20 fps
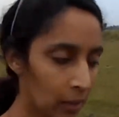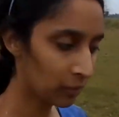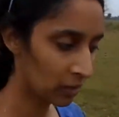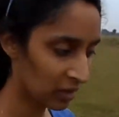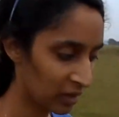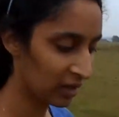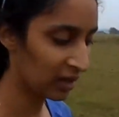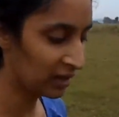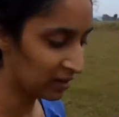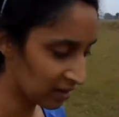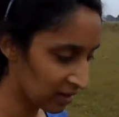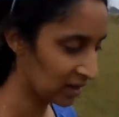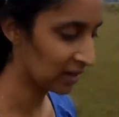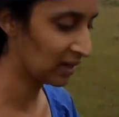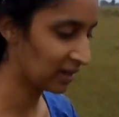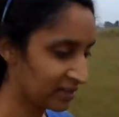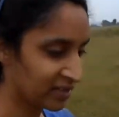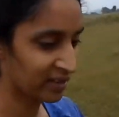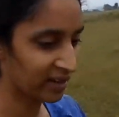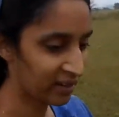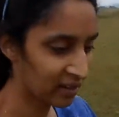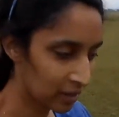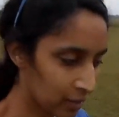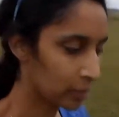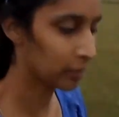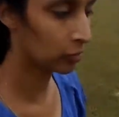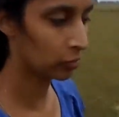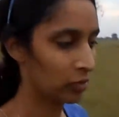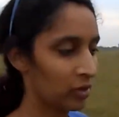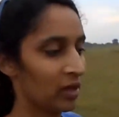I'm really, really excited
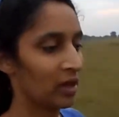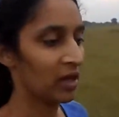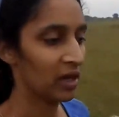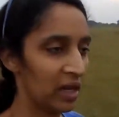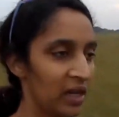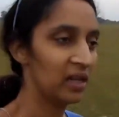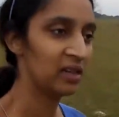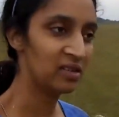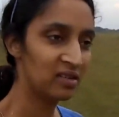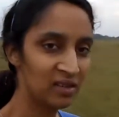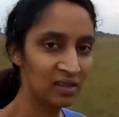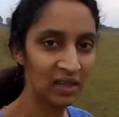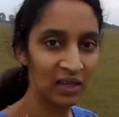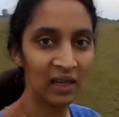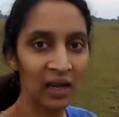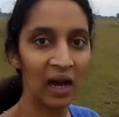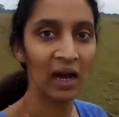about is seeing